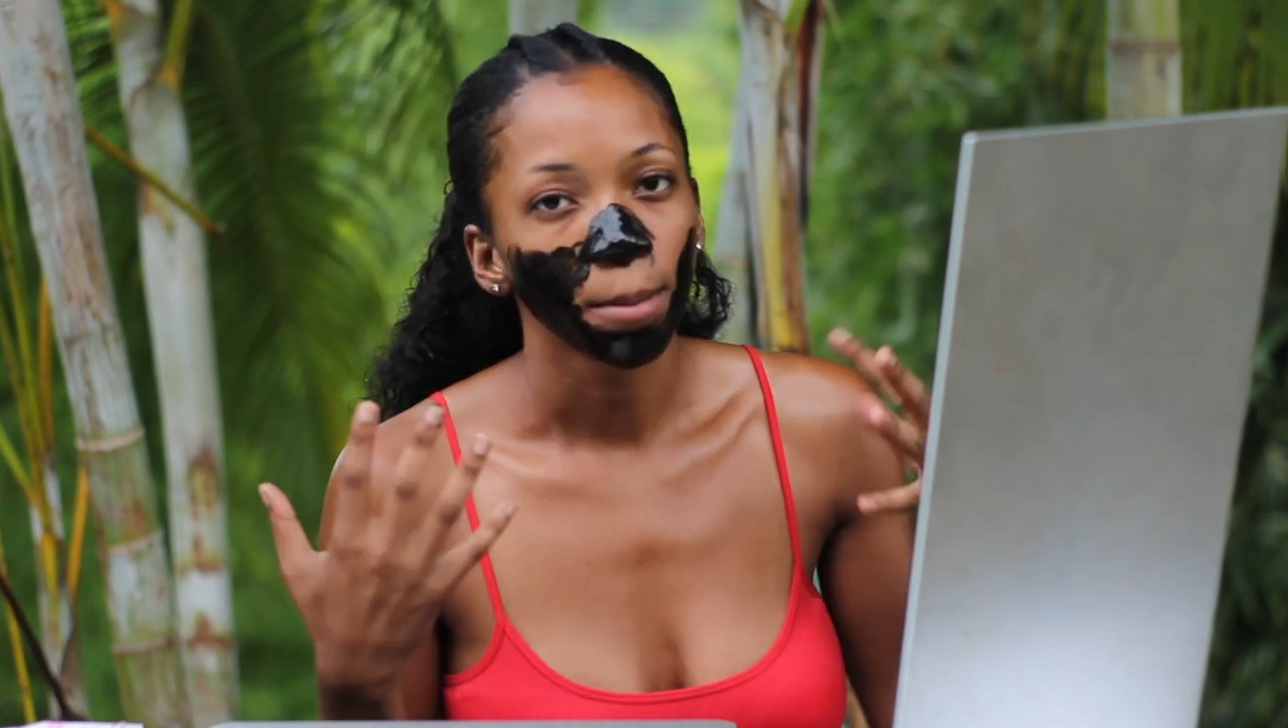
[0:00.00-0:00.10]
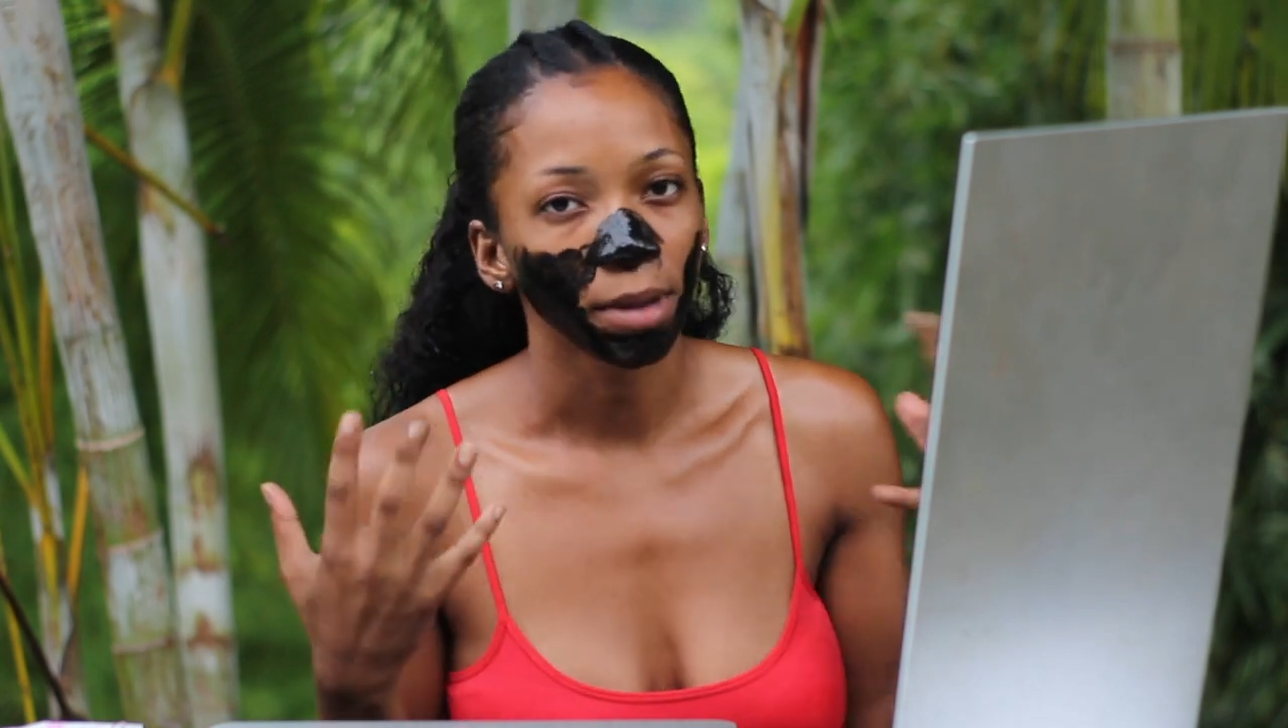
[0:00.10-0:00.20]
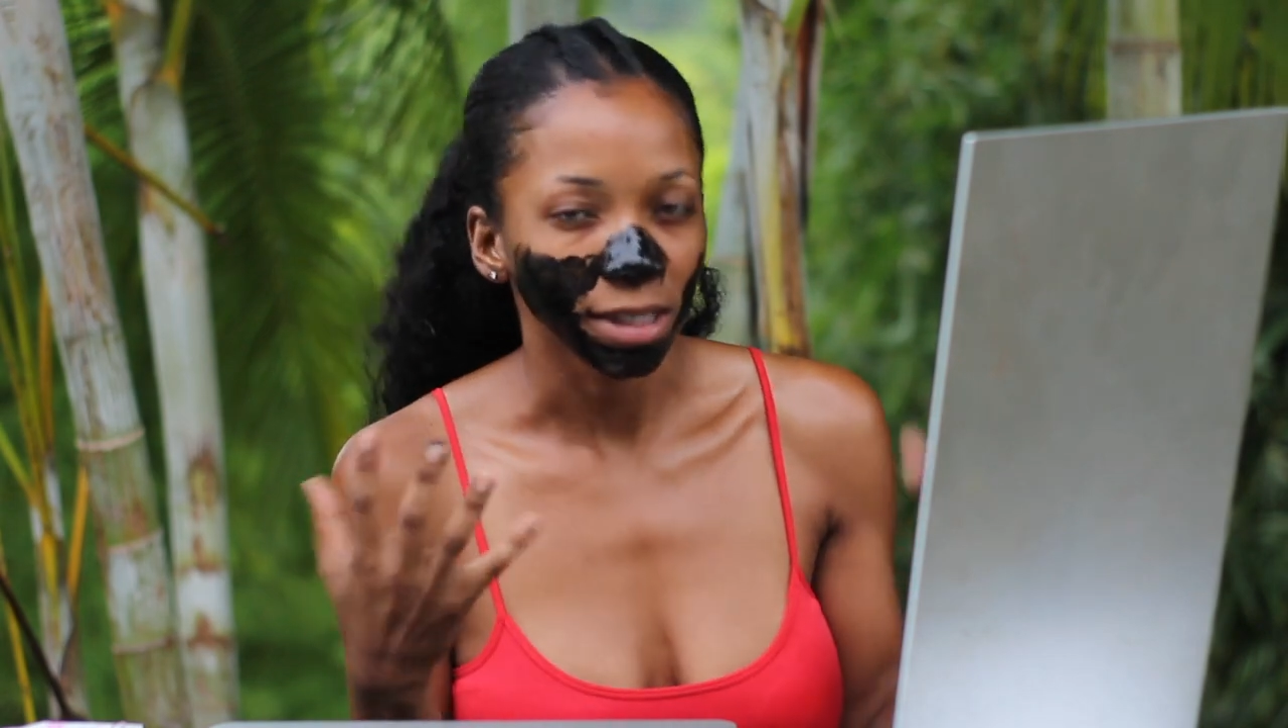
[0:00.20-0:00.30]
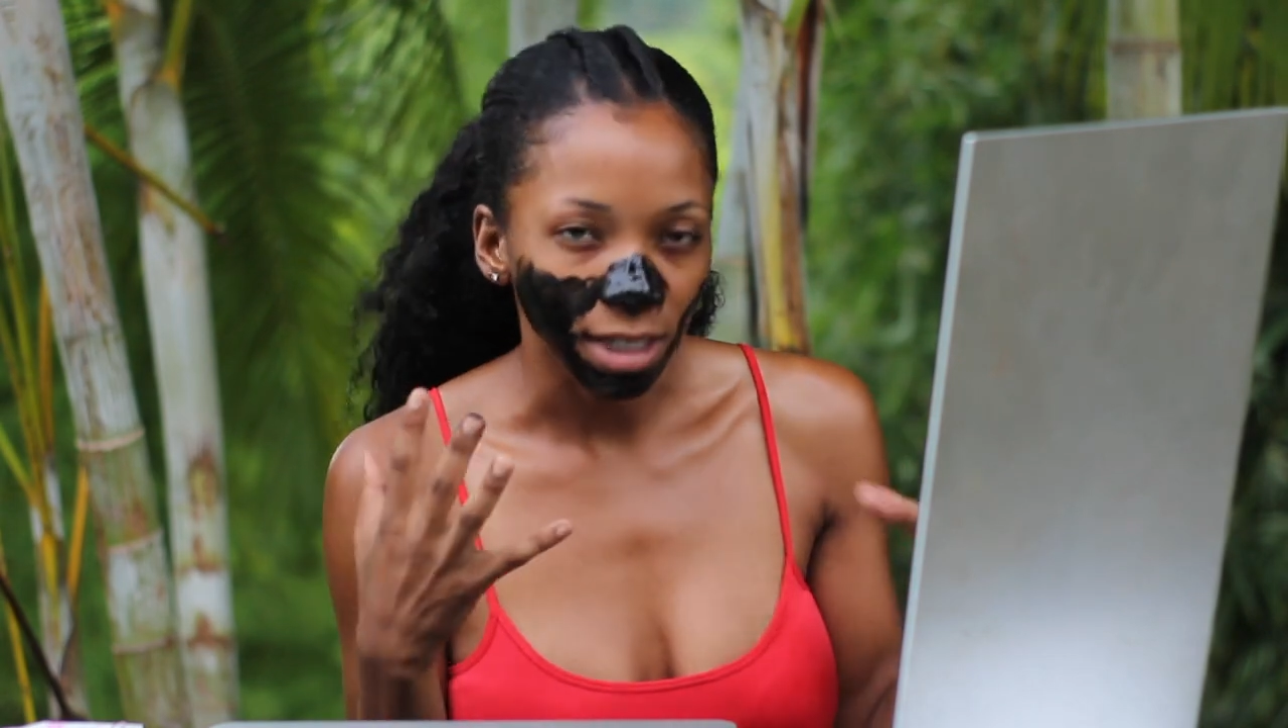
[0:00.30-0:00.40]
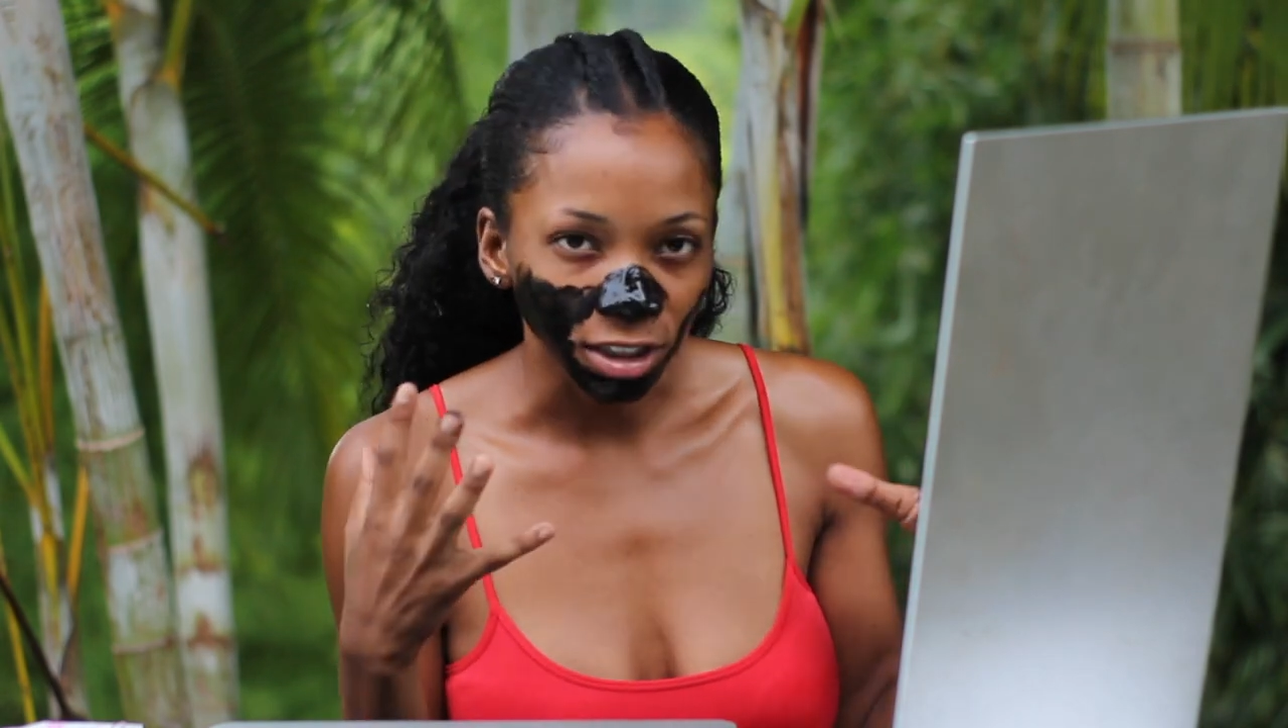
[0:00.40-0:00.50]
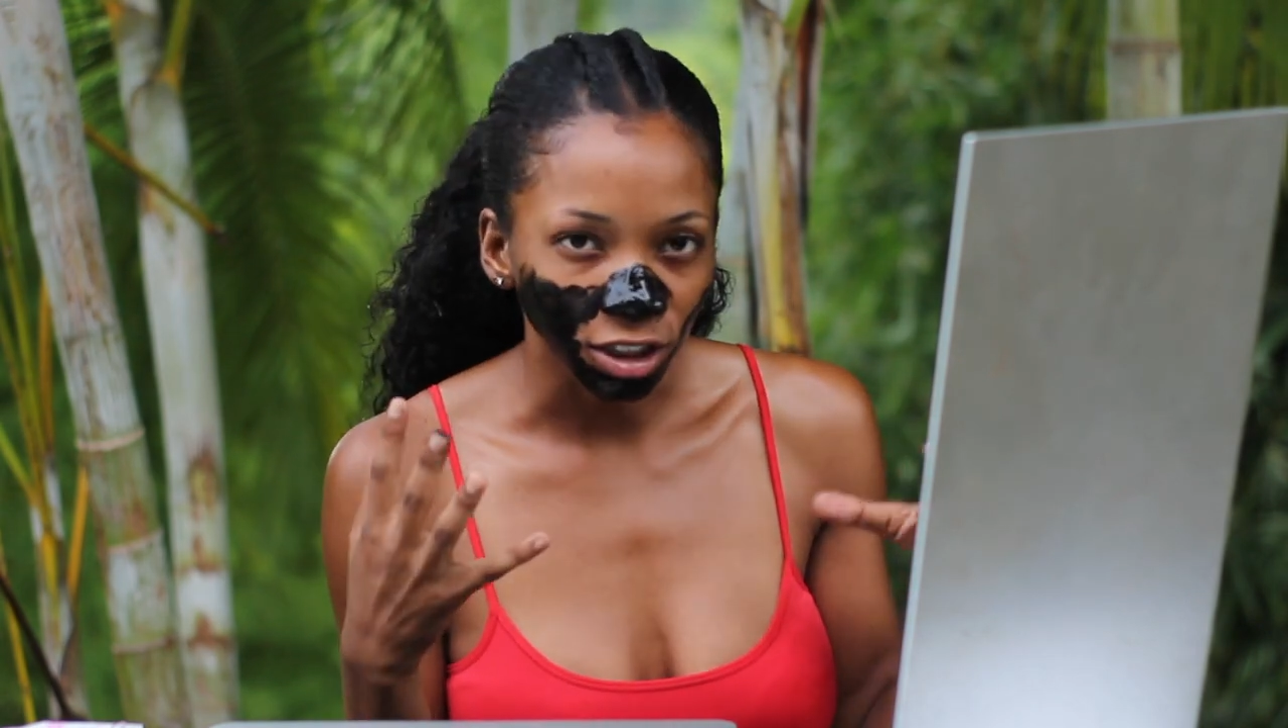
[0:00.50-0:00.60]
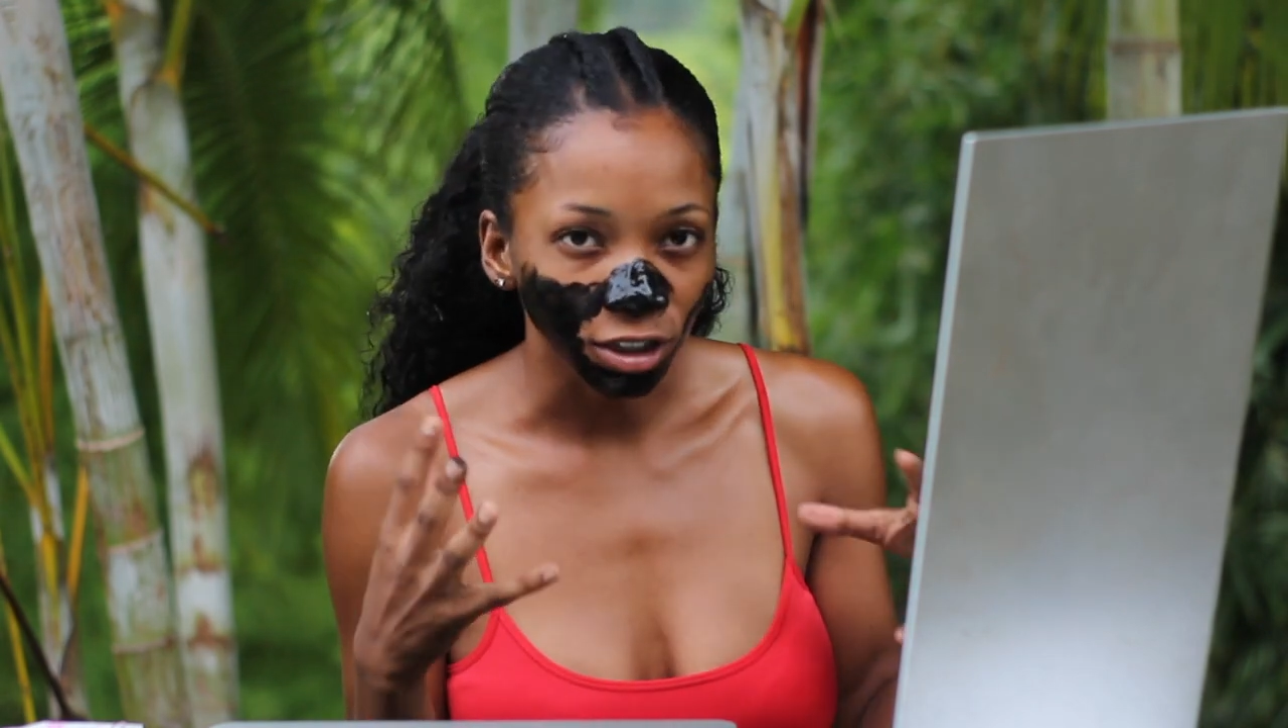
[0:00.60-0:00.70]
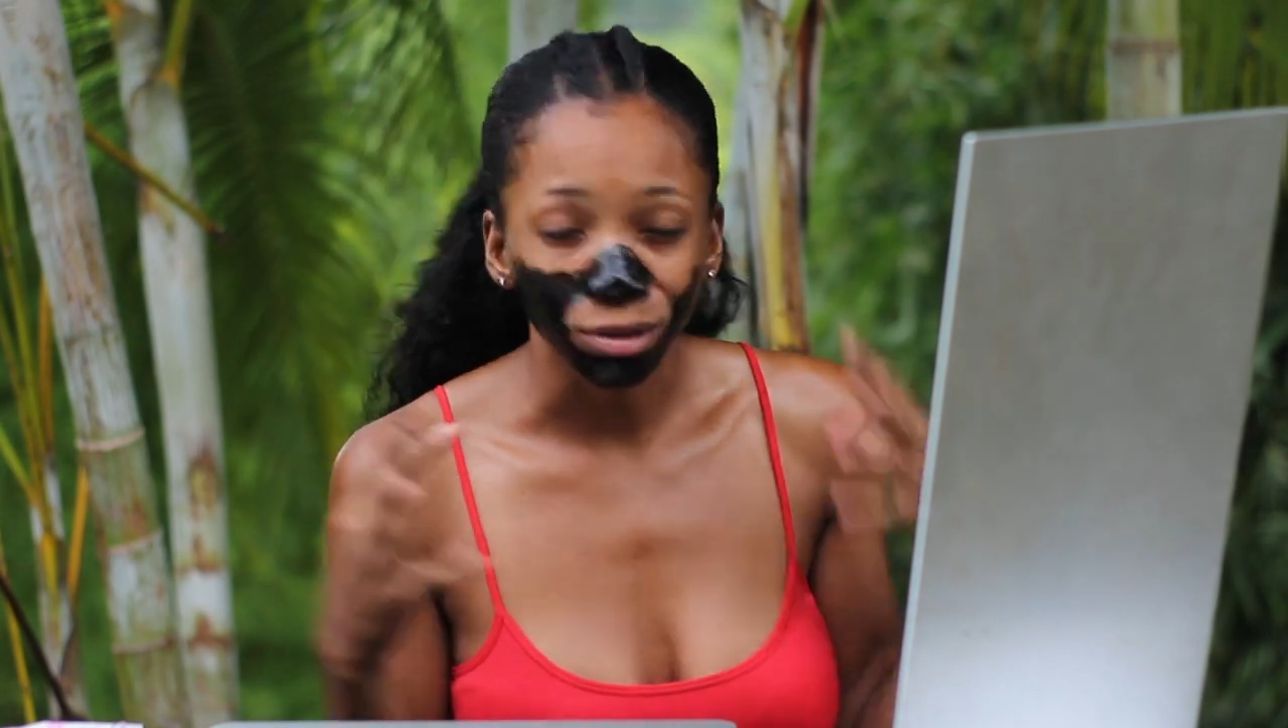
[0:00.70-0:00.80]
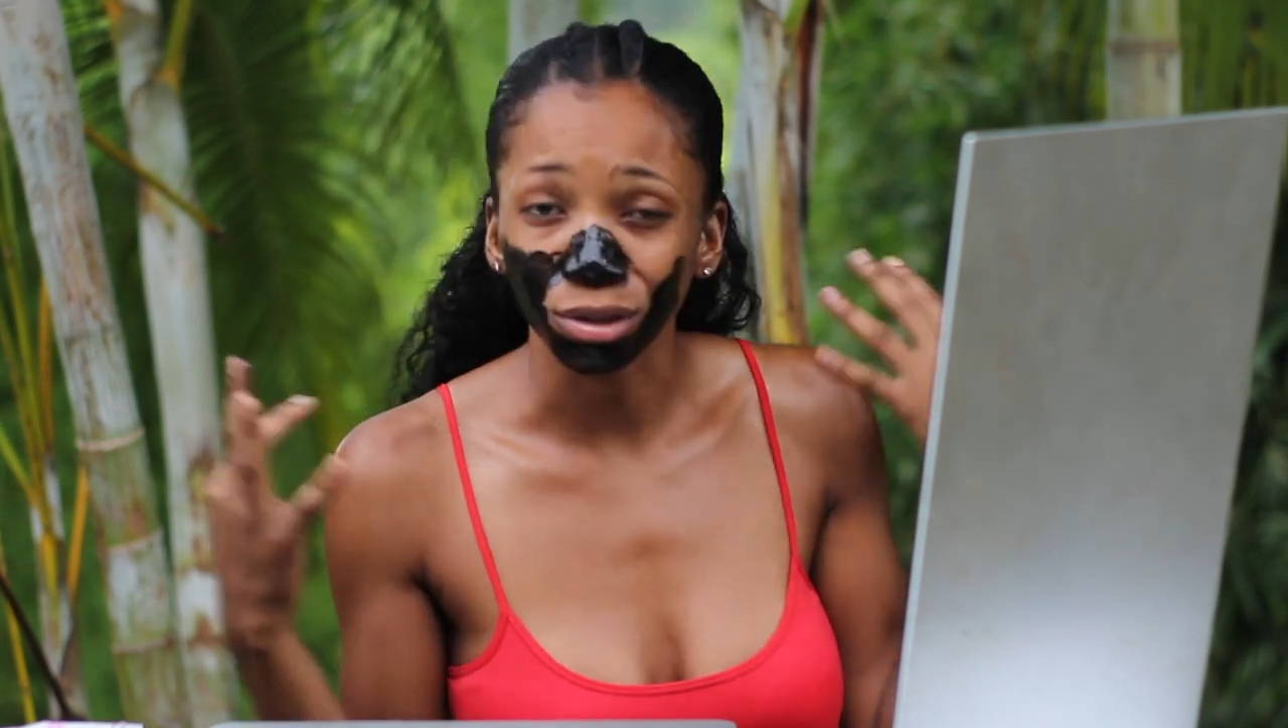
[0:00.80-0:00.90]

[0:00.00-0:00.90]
pay attention